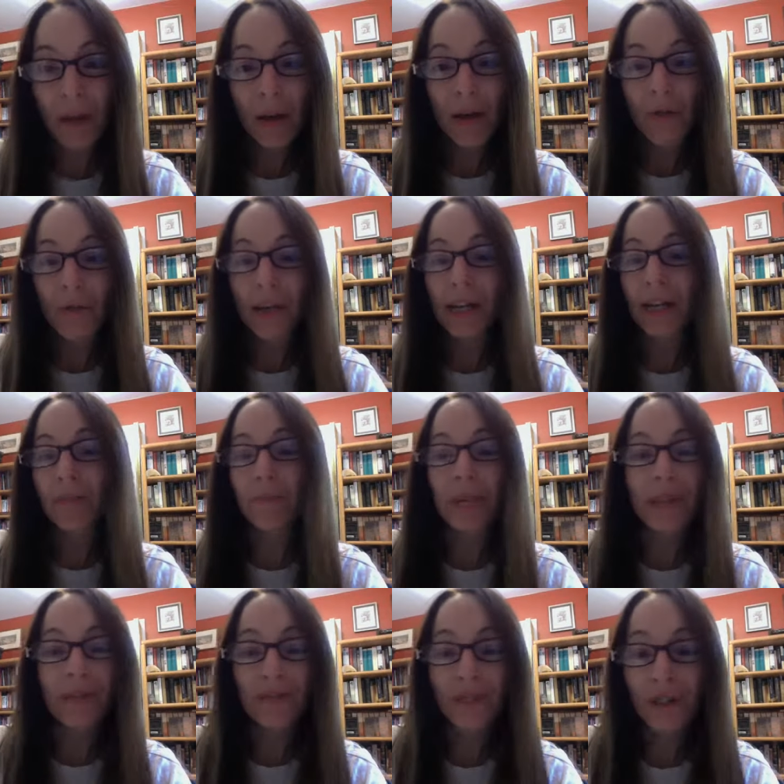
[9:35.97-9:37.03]
We can
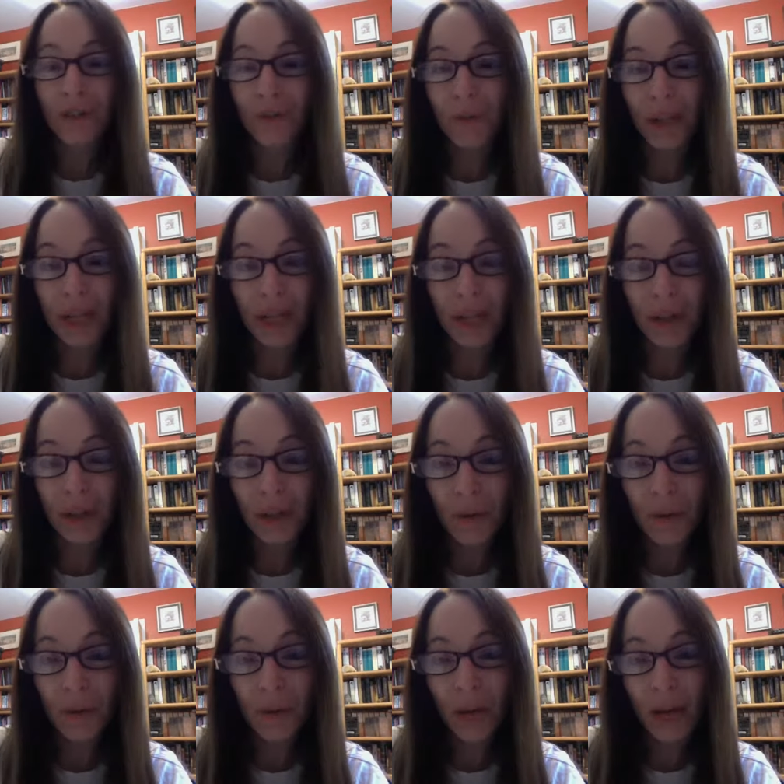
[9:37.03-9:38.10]
meet virtually in a
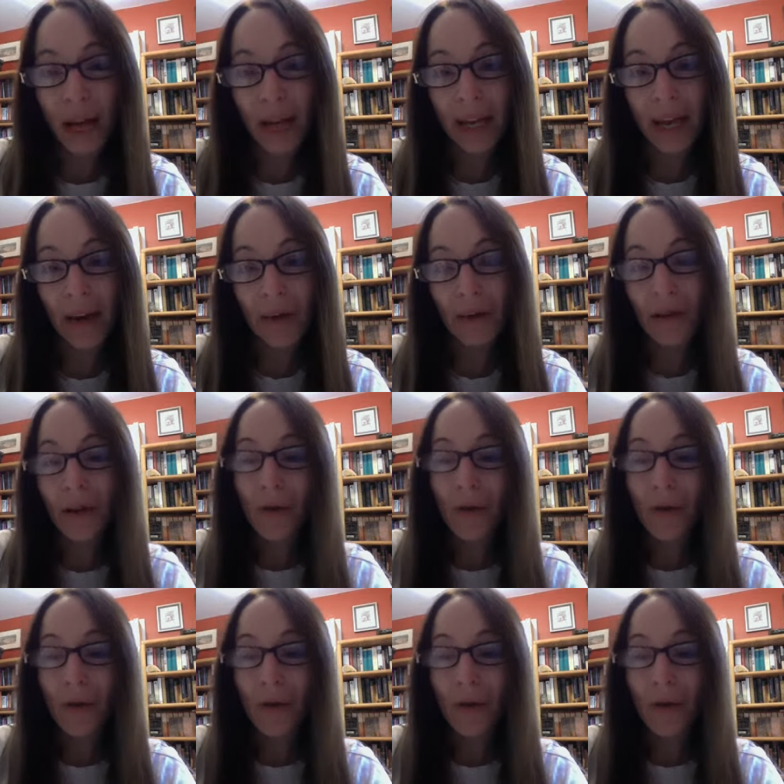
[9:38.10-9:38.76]
Google Hangout,